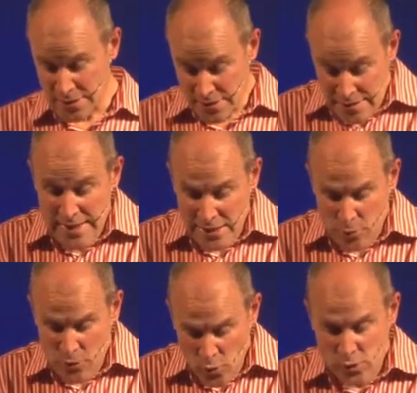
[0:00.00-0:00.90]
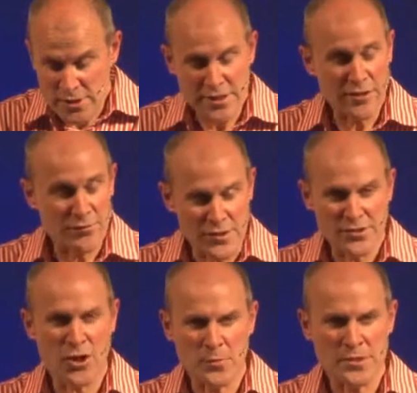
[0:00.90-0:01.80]
deal with all the stuff that
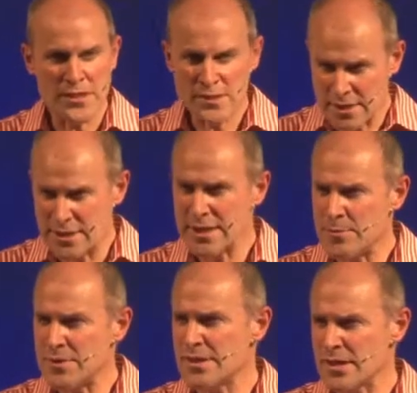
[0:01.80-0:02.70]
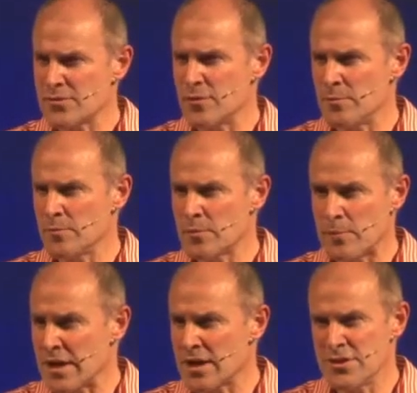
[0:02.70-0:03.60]
stops us, that inhibits us from
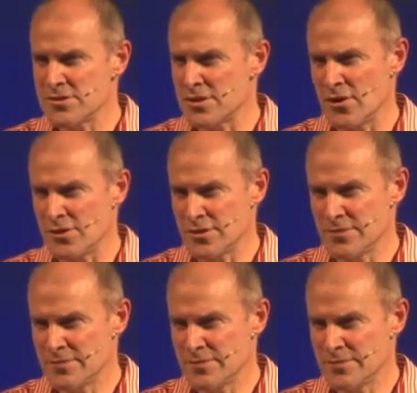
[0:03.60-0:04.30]
being close to God.